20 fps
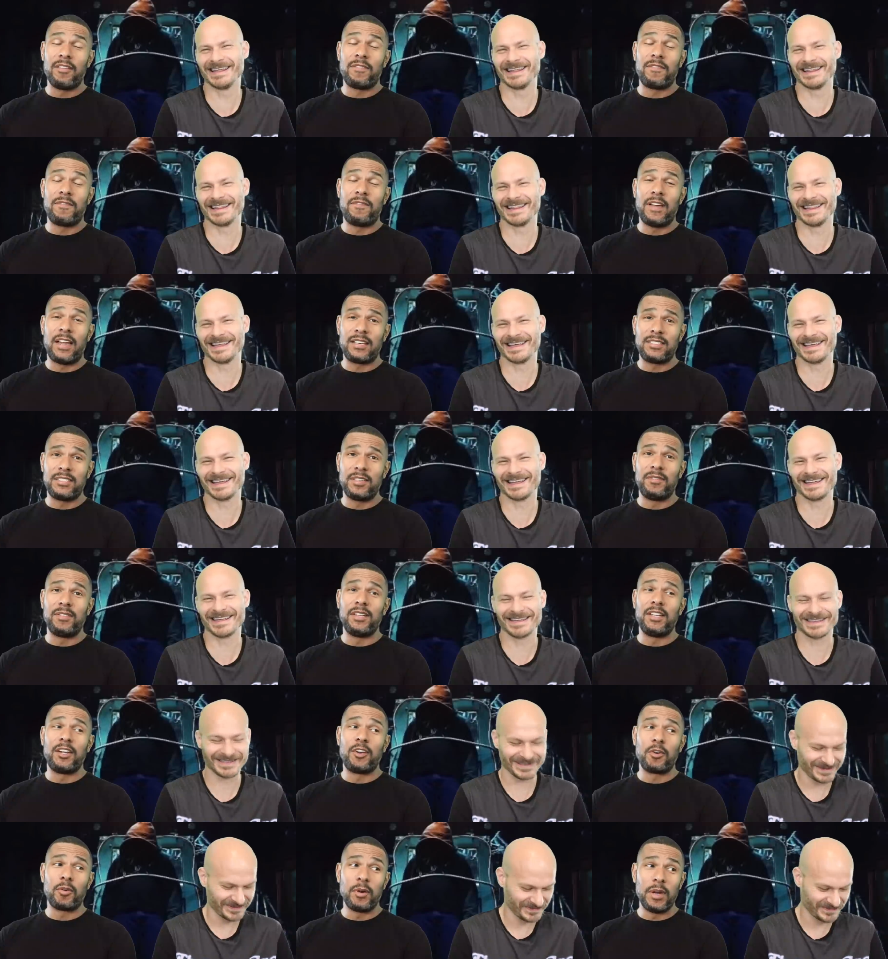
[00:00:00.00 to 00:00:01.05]

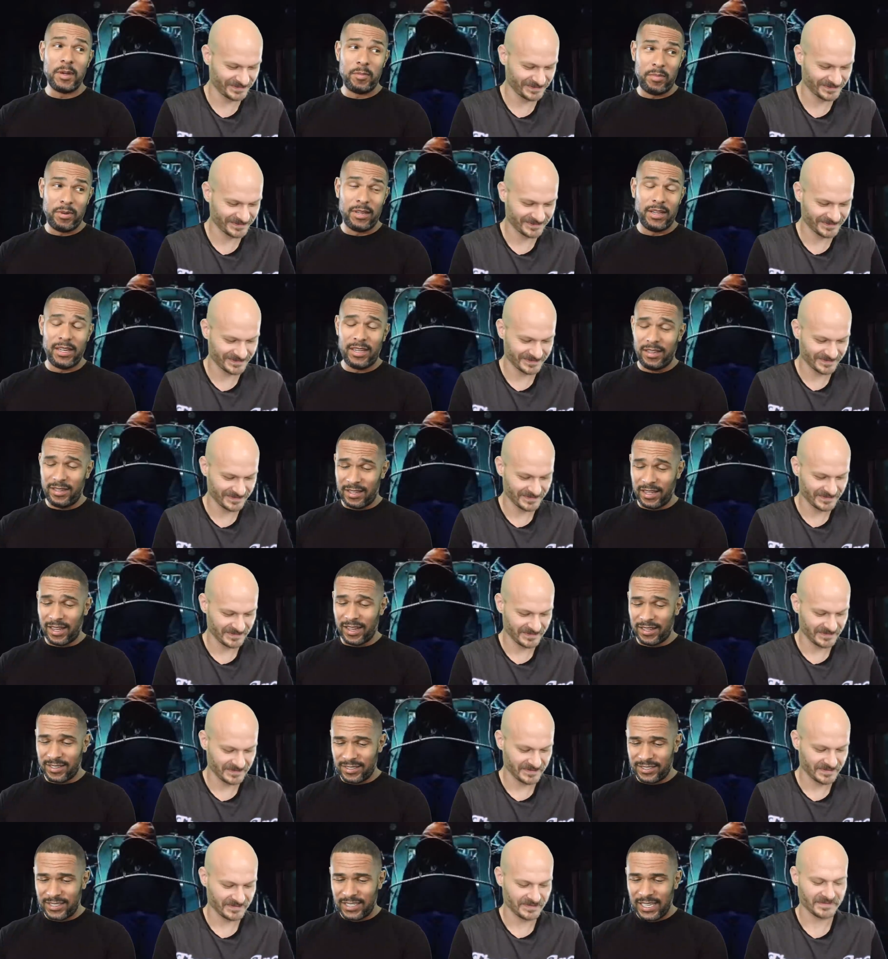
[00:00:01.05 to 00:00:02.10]
Speaker 1: effectively creepy,
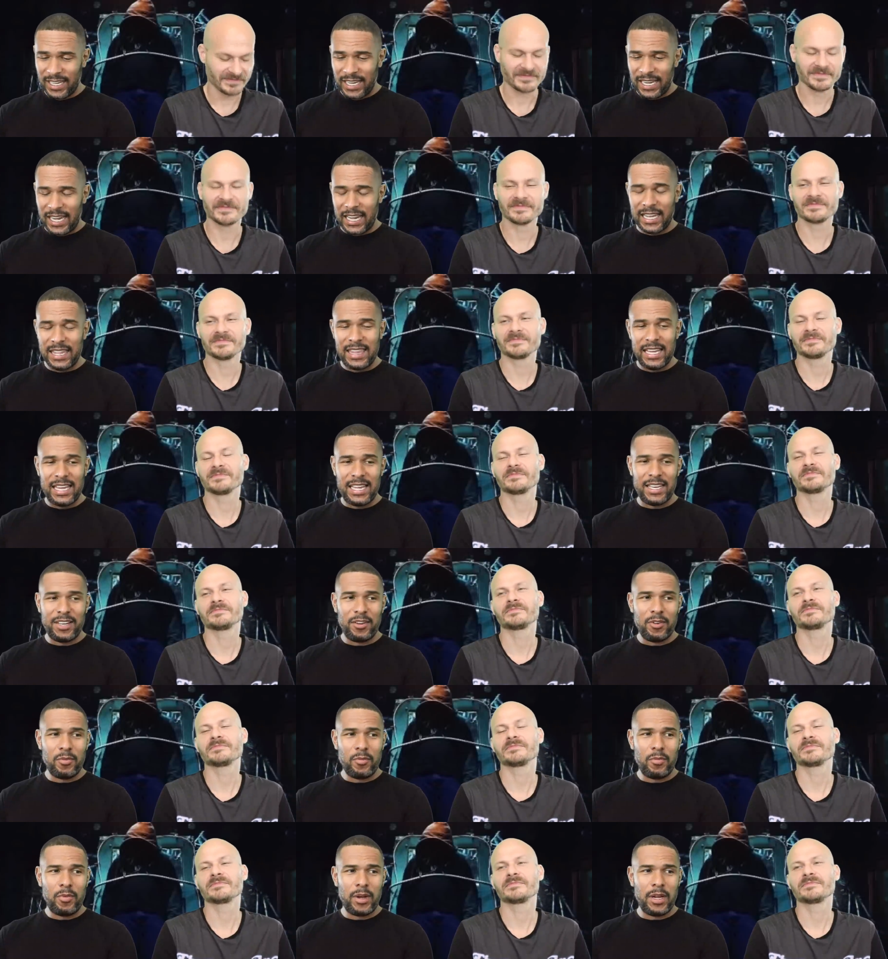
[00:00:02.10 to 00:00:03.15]
yes. And then
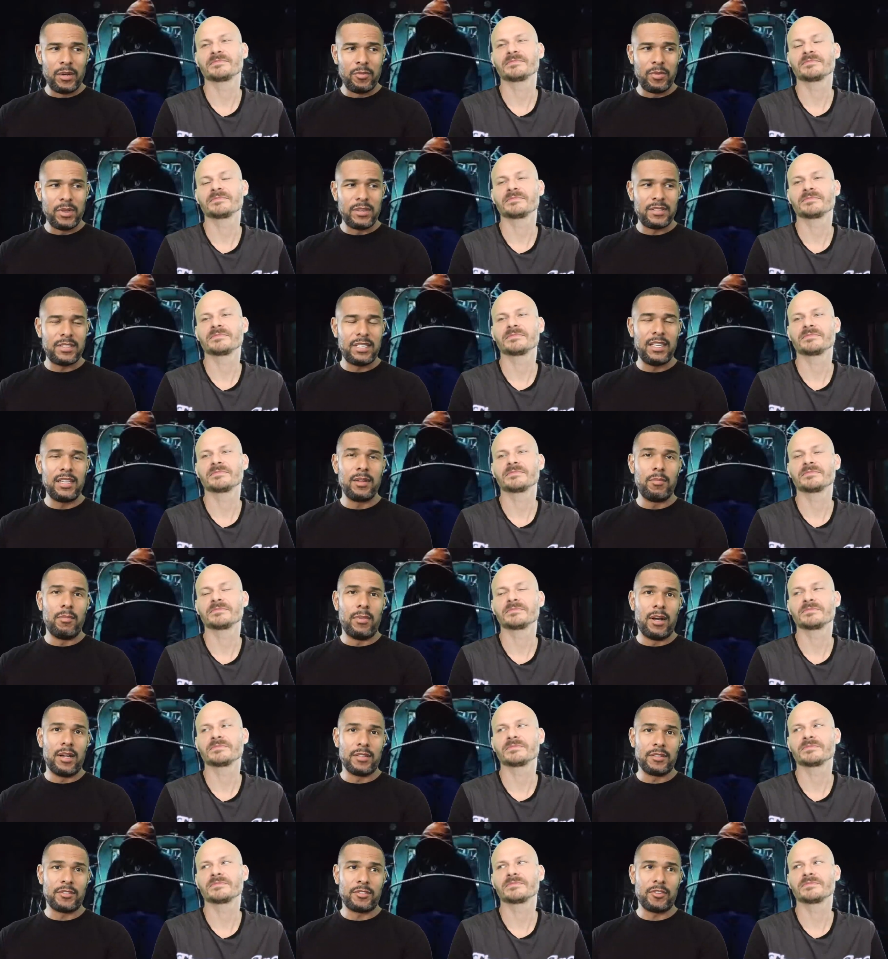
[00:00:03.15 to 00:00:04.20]
when we see the
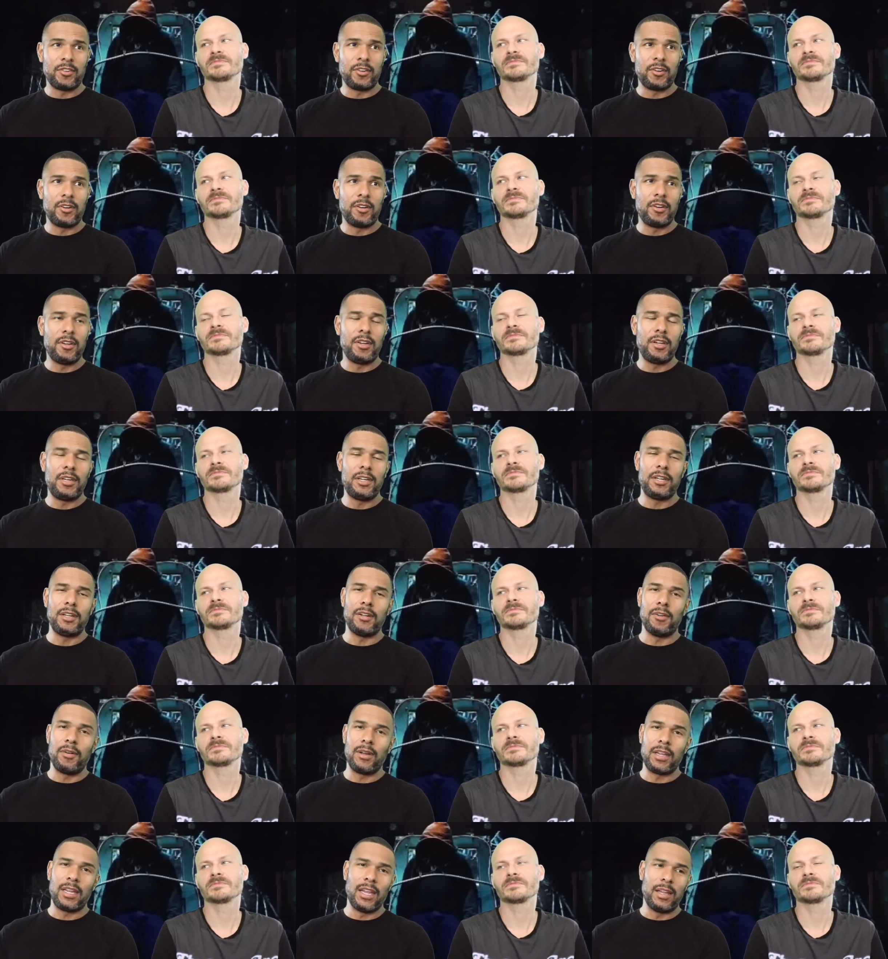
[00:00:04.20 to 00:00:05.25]
monster, you
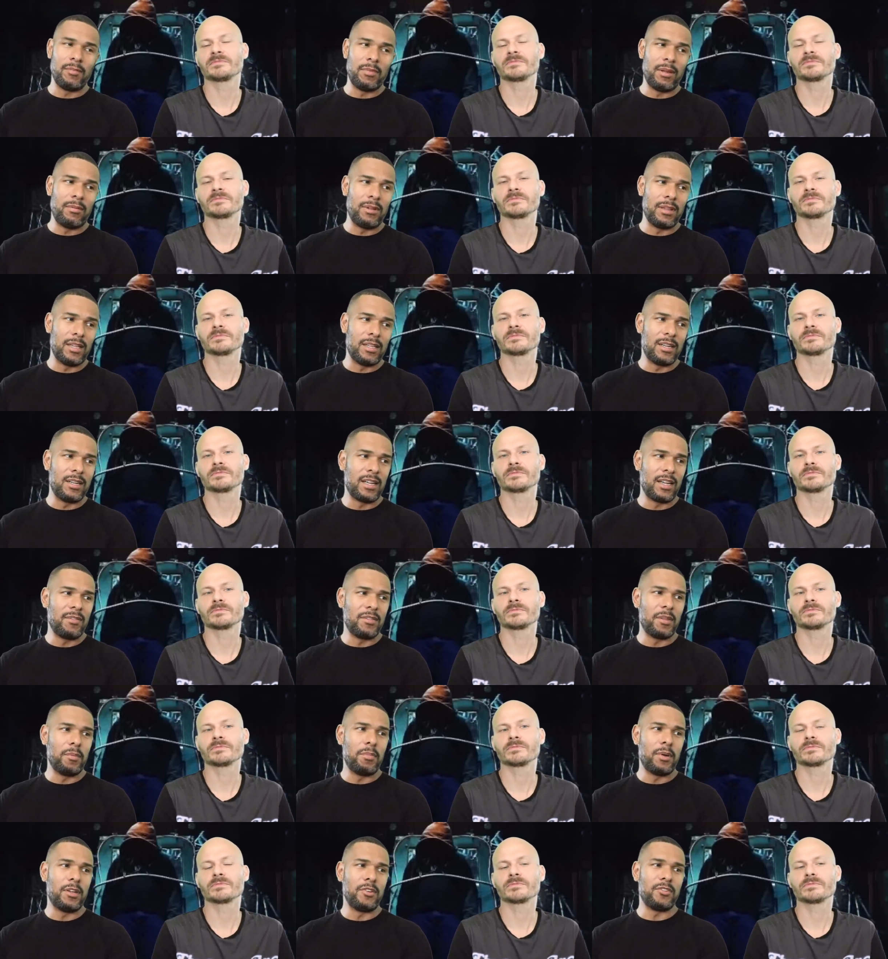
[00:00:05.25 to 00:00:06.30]
know, again, maybe they didn't have
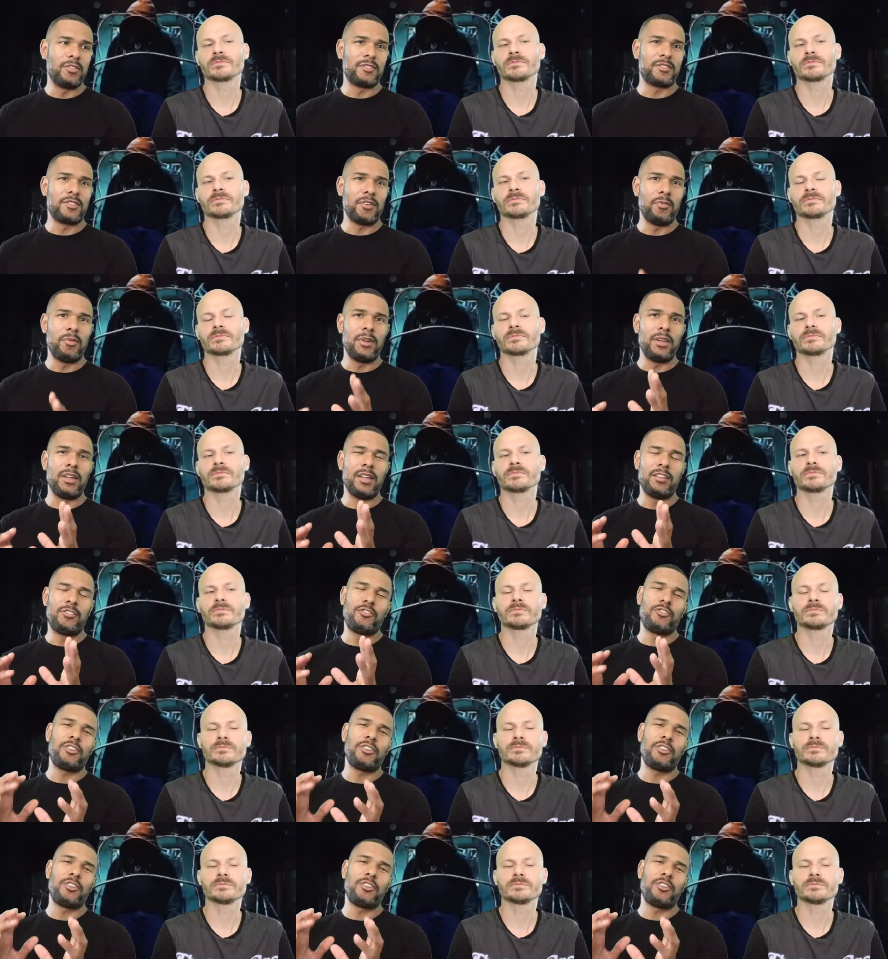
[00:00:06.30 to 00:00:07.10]
the budget, so we it's